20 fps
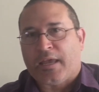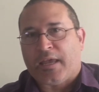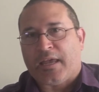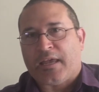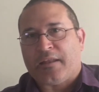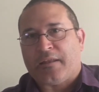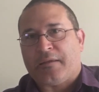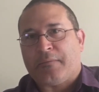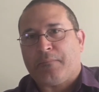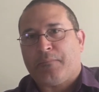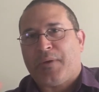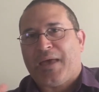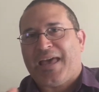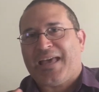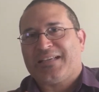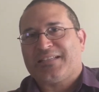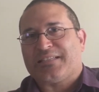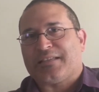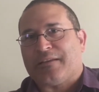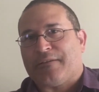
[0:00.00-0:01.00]
It
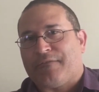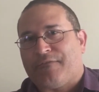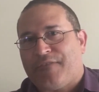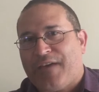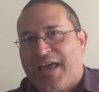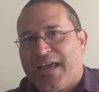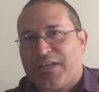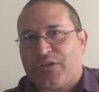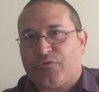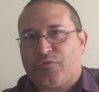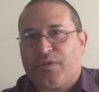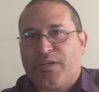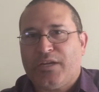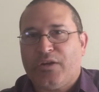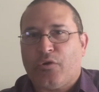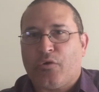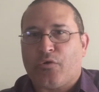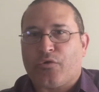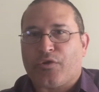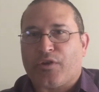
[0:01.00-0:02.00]
impacts a
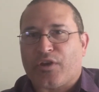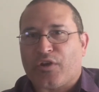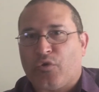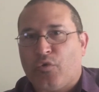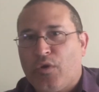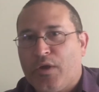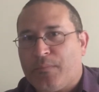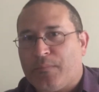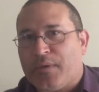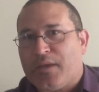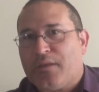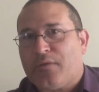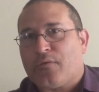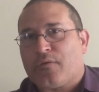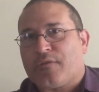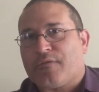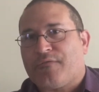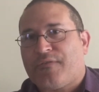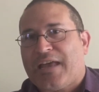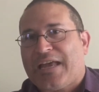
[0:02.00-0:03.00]
factory or the equipment
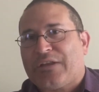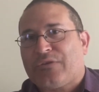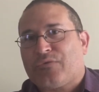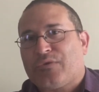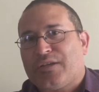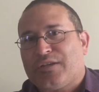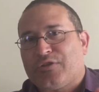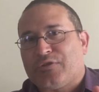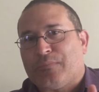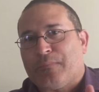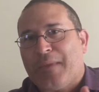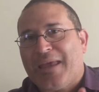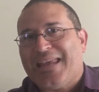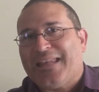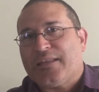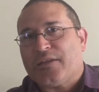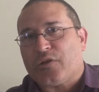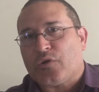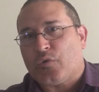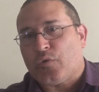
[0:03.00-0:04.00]
or the factory to
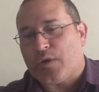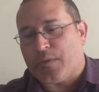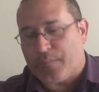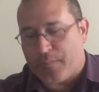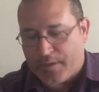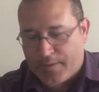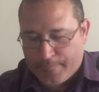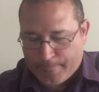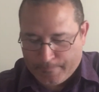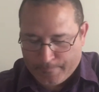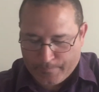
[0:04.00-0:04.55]
make the equipment.